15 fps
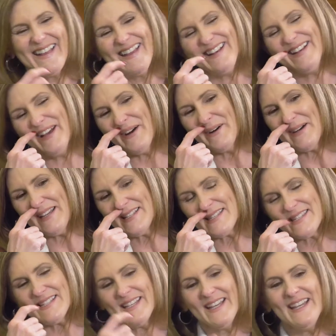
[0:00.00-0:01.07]
No,
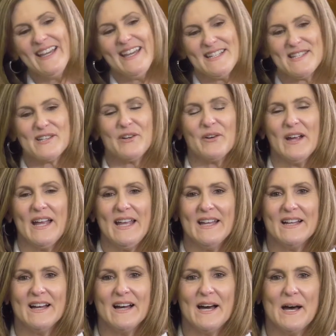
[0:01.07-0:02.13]
it's great.
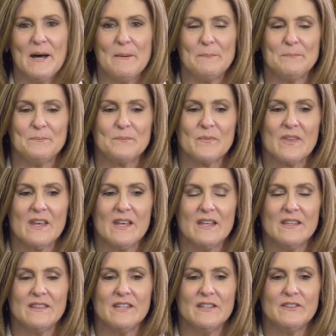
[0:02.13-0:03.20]

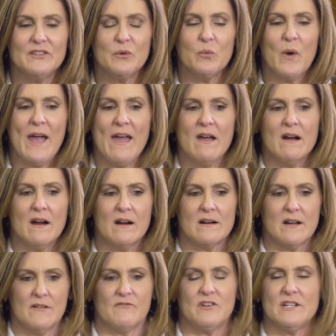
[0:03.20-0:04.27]
The way our
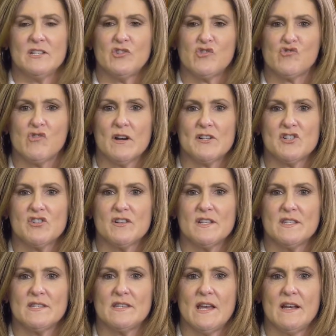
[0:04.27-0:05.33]
governance structure
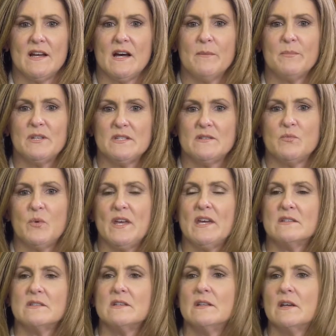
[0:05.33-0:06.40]
is set up is we
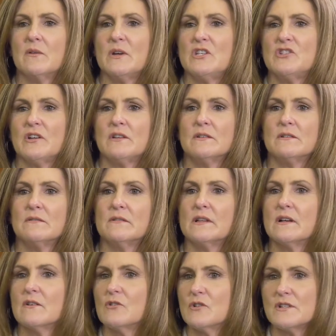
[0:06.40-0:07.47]
get to know each other over
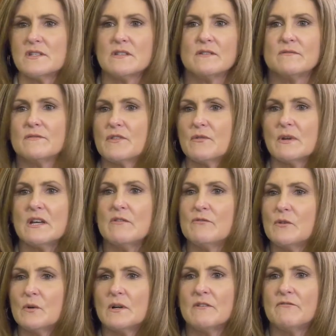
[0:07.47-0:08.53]
the course of 3,
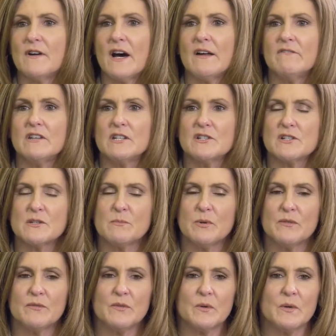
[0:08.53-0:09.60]
4, 5 years
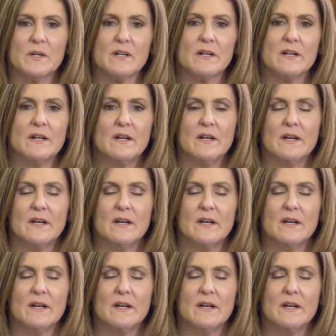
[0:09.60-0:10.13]
before